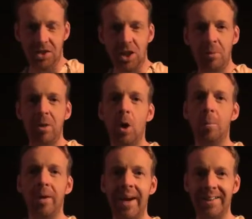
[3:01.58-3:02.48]
you're going to be
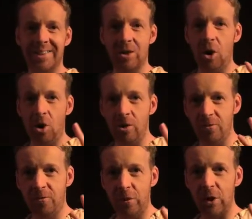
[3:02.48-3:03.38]
up against all
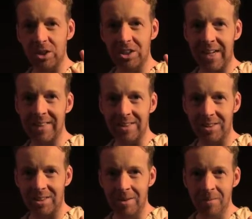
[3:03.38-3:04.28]
four
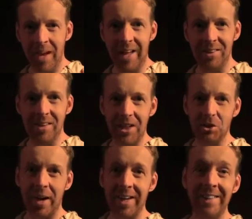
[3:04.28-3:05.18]
Santas, and they're
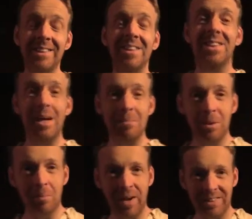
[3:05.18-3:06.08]
trying to intercept
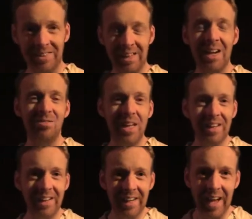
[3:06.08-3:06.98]
the presents, and if they
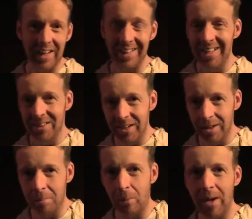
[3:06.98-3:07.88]
can get it, they're
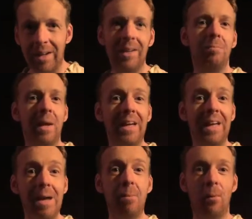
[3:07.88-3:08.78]
going to play, play
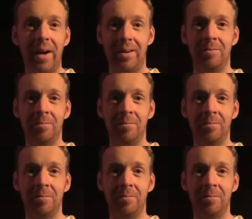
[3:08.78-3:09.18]
keep away.